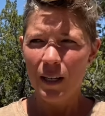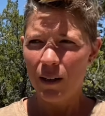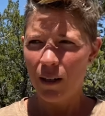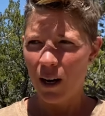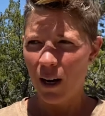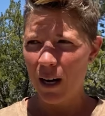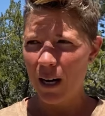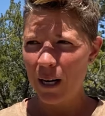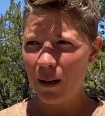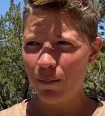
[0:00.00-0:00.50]

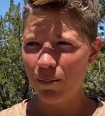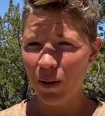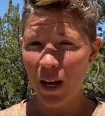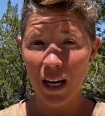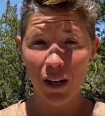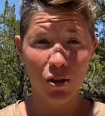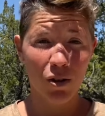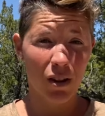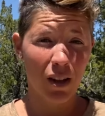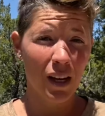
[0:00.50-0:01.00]

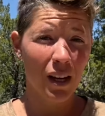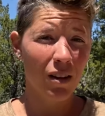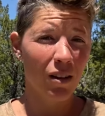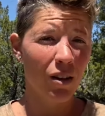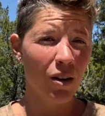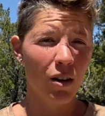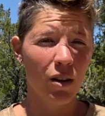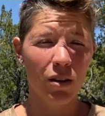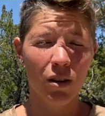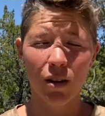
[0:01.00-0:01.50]
And you think of
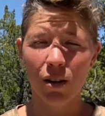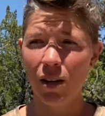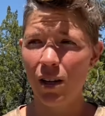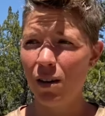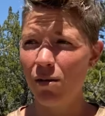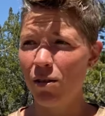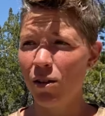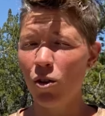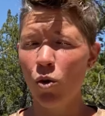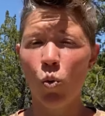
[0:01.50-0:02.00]

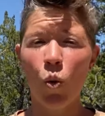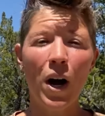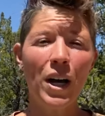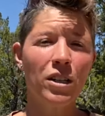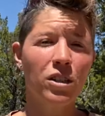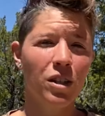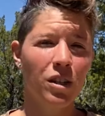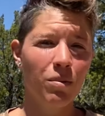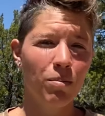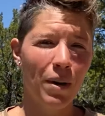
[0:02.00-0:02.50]
even the
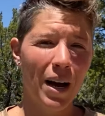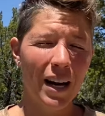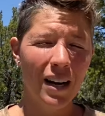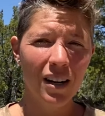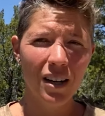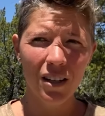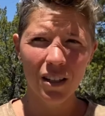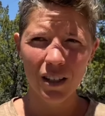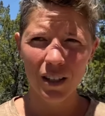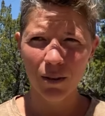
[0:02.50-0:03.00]
Western
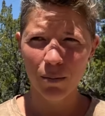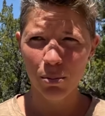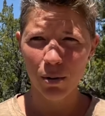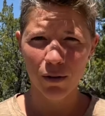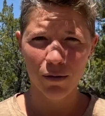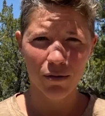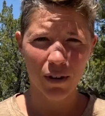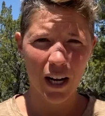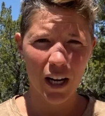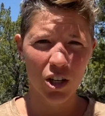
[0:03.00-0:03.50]
medical
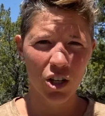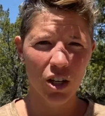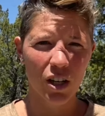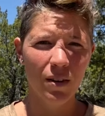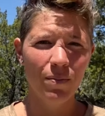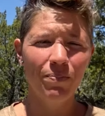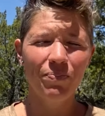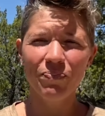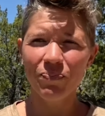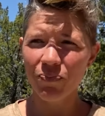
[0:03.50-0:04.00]

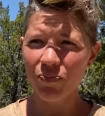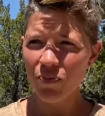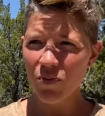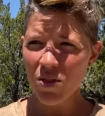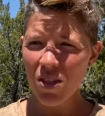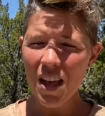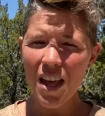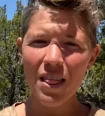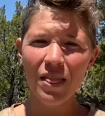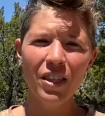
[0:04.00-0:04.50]
profession,
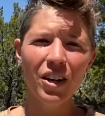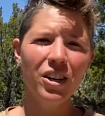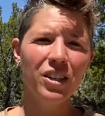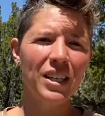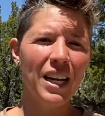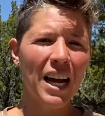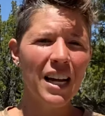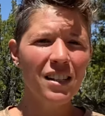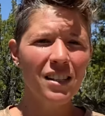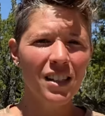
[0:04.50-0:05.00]
They're
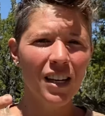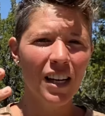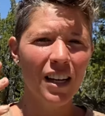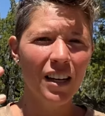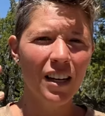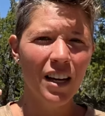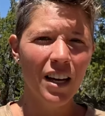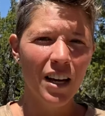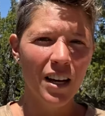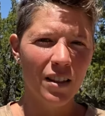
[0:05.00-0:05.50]

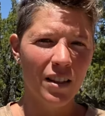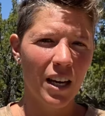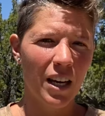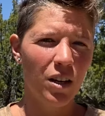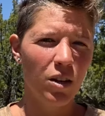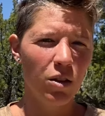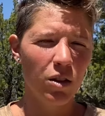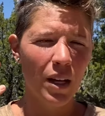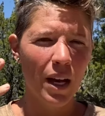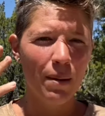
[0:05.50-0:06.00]
testing,
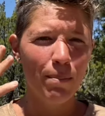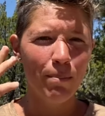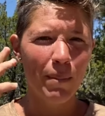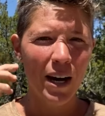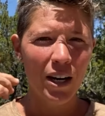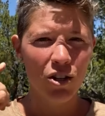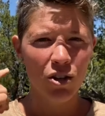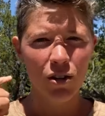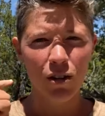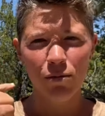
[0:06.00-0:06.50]
they
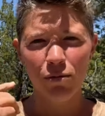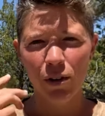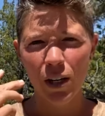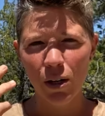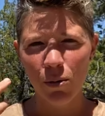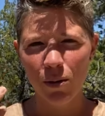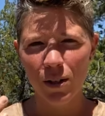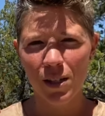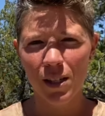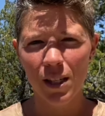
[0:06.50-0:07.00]
measure the
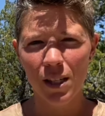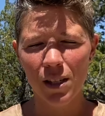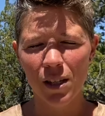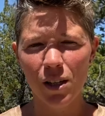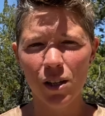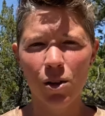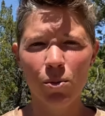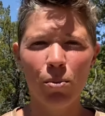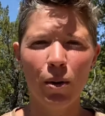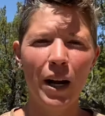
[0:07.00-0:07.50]
frequencies in
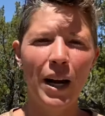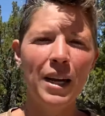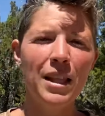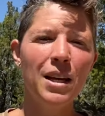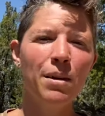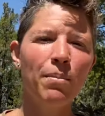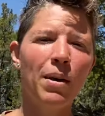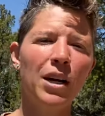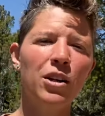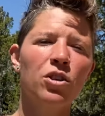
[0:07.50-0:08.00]
your brain,
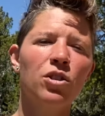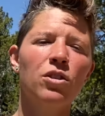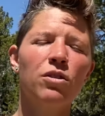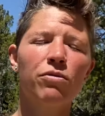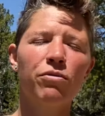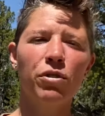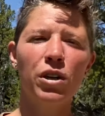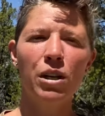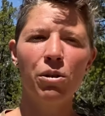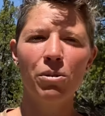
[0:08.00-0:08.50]
they measure the
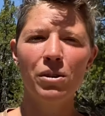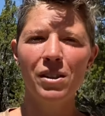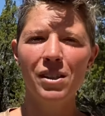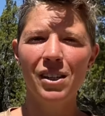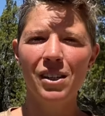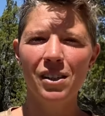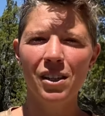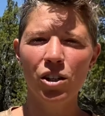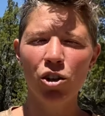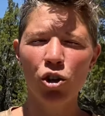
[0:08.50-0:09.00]

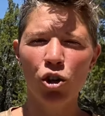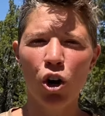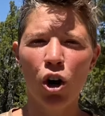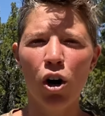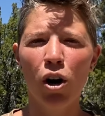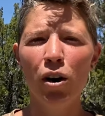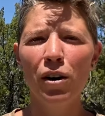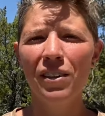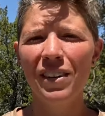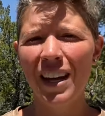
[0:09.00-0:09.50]
frequencies in your
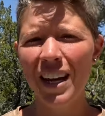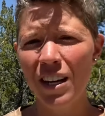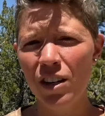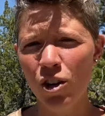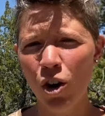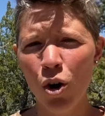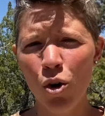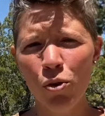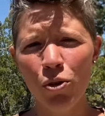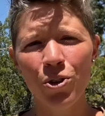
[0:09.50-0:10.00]
heart, they
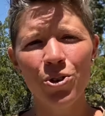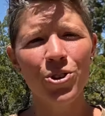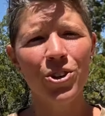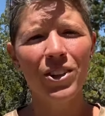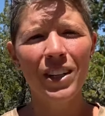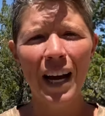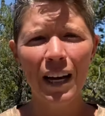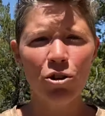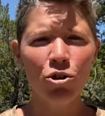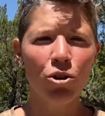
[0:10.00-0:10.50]
know there's
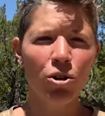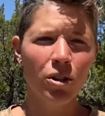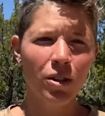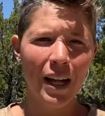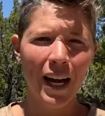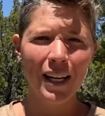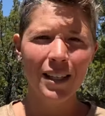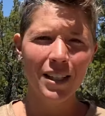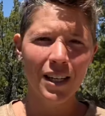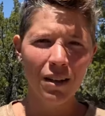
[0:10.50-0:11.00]
electrical
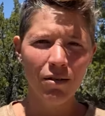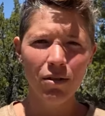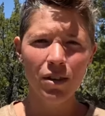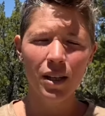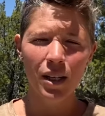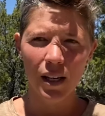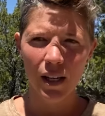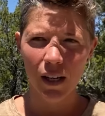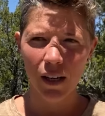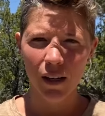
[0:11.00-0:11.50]

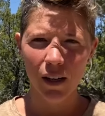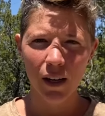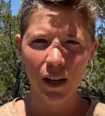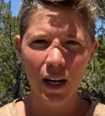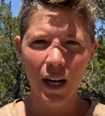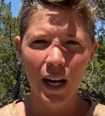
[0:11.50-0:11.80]
activity here.